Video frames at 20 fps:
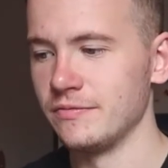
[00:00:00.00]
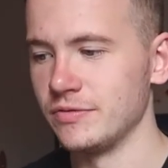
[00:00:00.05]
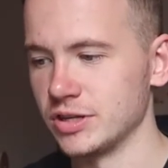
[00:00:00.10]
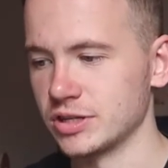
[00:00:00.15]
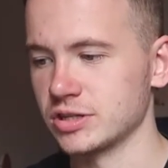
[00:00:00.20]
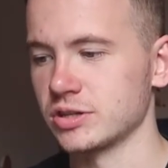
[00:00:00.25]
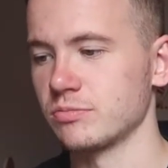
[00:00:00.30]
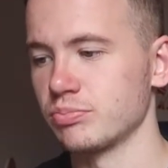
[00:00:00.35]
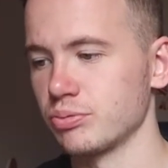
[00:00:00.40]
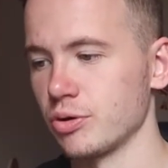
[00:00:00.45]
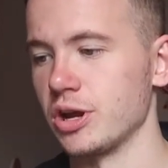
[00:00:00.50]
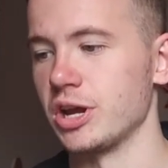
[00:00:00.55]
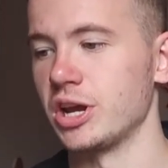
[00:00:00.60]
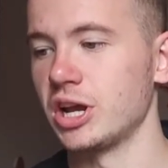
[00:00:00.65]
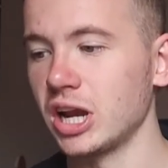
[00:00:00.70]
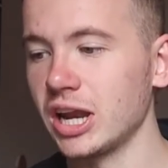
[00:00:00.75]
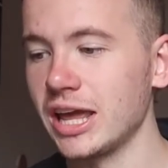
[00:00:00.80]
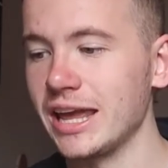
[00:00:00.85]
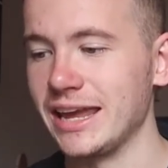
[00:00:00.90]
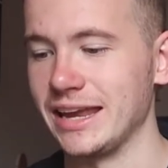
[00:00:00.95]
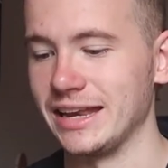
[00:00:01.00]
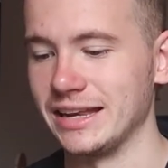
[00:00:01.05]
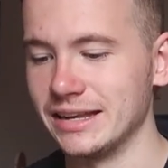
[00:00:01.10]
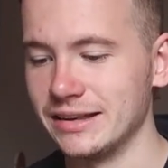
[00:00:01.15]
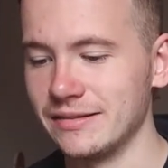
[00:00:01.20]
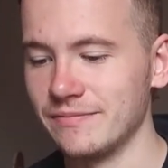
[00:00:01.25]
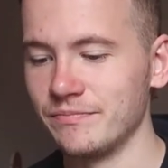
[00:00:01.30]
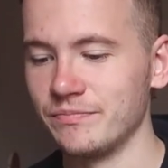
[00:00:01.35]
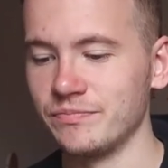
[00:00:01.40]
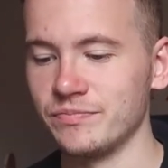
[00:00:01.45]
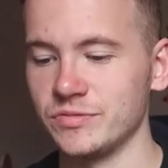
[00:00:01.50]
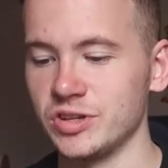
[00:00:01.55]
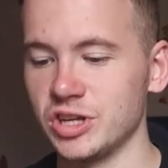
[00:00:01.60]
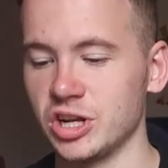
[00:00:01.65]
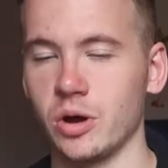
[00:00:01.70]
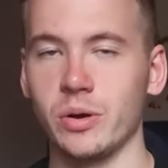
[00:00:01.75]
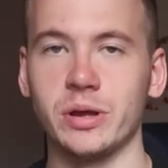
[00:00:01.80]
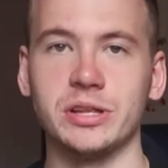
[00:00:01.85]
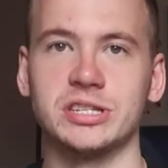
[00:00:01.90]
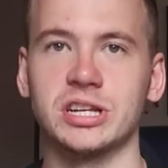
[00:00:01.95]
that's pretty clean, you
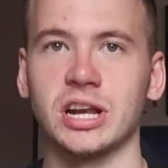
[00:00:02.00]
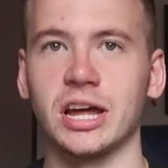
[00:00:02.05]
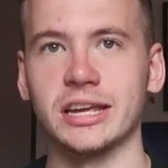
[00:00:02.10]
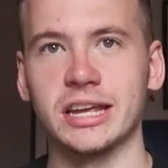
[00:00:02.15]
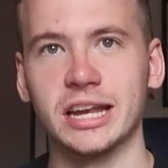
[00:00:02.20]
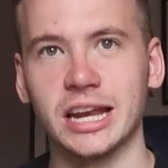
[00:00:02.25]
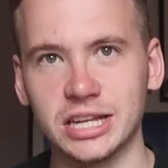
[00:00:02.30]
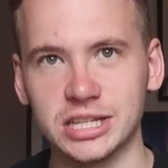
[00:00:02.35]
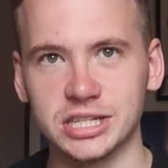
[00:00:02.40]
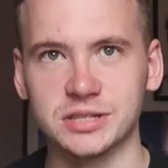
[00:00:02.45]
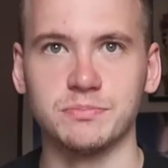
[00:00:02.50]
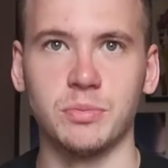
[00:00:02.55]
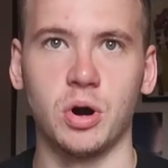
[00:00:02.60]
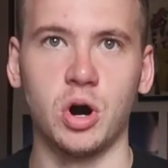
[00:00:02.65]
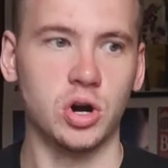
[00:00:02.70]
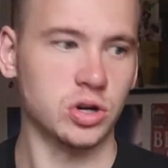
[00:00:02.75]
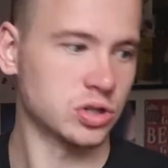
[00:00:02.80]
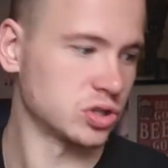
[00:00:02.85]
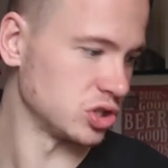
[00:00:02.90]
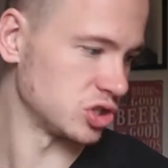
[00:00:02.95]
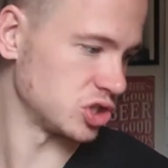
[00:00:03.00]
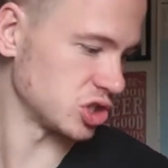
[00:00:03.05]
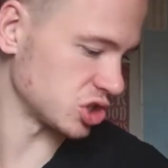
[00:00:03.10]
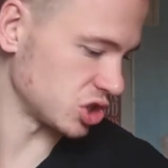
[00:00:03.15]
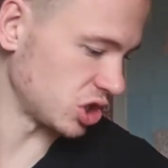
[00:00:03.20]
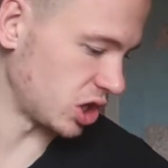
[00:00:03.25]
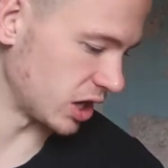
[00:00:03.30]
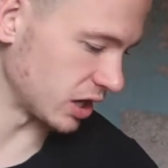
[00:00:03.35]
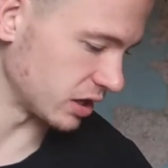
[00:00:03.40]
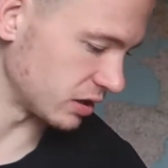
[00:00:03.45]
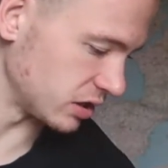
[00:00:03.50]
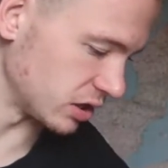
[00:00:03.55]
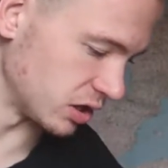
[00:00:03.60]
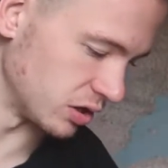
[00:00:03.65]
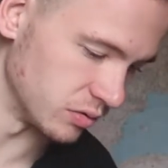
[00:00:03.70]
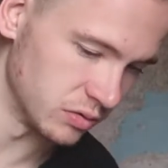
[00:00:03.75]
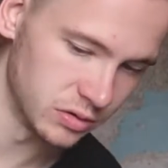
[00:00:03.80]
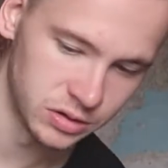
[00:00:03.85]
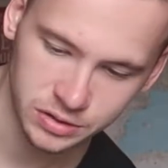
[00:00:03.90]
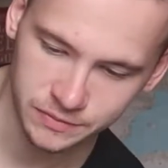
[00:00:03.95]
know, into like your lunchbox or just like, you
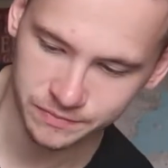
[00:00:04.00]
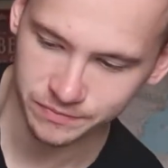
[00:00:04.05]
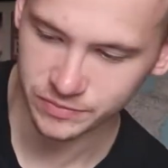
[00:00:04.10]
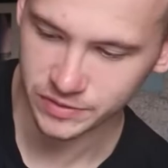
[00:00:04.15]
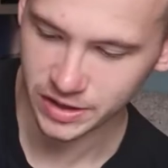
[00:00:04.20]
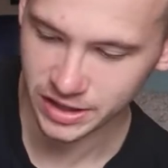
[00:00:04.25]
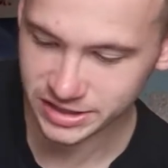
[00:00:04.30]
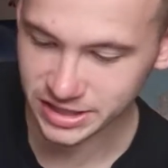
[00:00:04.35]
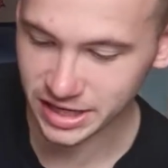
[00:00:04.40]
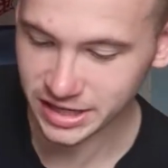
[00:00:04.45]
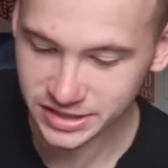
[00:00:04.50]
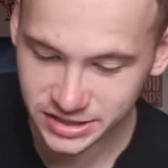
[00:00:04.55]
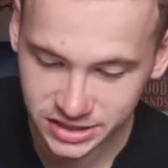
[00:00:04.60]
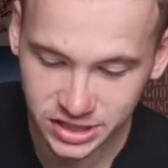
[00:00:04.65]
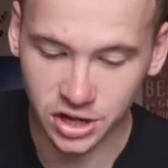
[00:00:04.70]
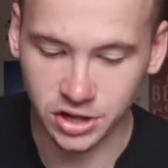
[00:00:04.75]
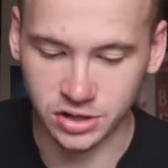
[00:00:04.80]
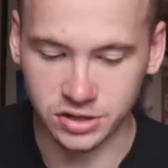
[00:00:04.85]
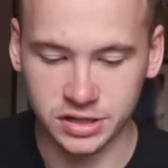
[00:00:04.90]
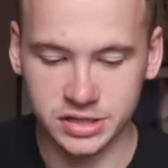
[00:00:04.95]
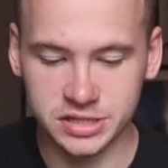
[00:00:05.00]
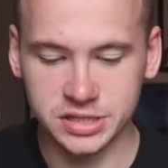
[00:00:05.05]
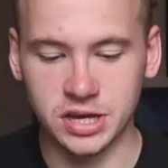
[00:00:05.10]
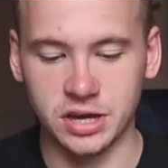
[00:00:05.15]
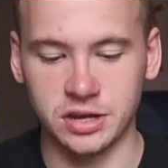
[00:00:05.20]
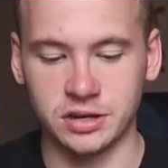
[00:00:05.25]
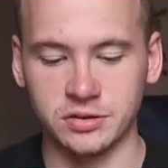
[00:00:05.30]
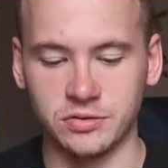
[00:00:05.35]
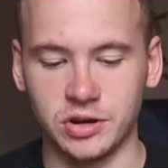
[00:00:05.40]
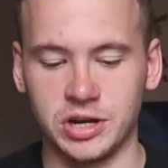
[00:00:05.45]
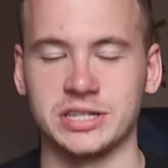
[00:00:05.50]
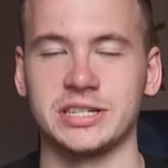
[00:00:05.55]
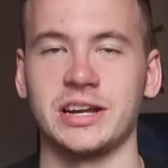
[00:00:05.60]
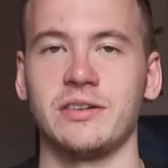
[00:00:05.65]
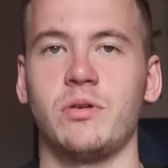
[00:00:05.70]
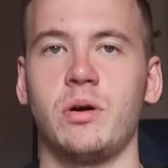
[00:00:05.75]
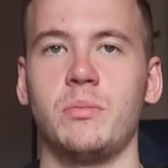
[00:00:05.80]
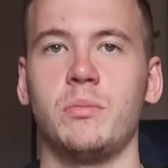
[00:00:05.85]
know, it's, it's good, it's good. But I'll have